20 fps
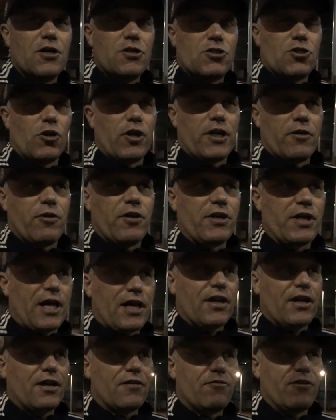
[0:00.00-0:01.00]
joining with
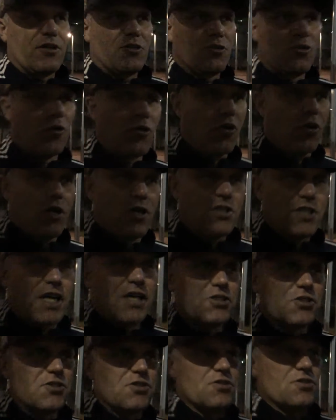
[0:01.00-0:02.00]
other veteran
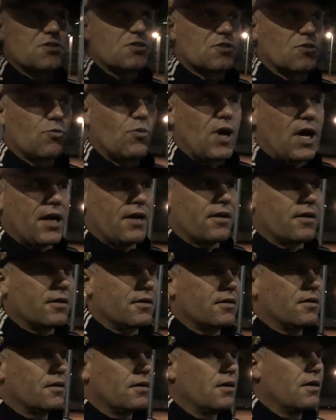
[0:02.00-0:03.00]
organisations to
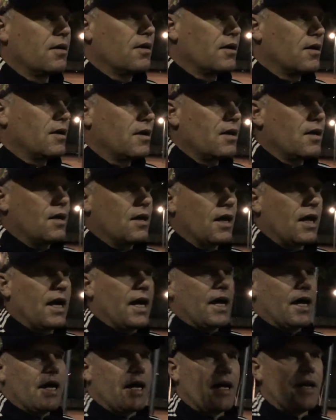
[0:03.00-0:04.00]
run
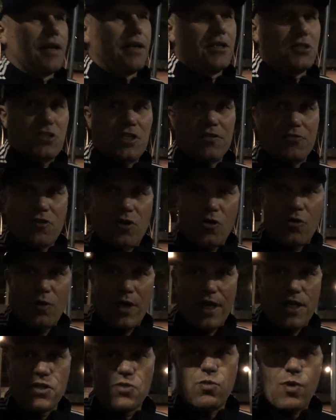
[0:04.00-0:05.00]
an initiative called
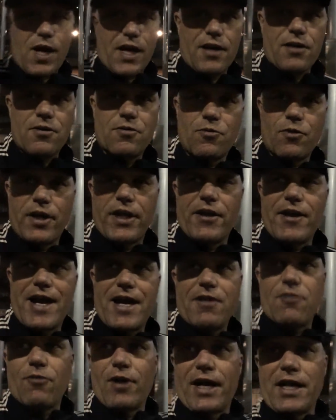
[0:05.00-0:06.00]
Run as One, where they're
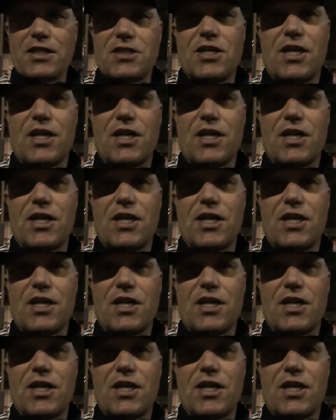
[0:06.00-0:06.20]
out running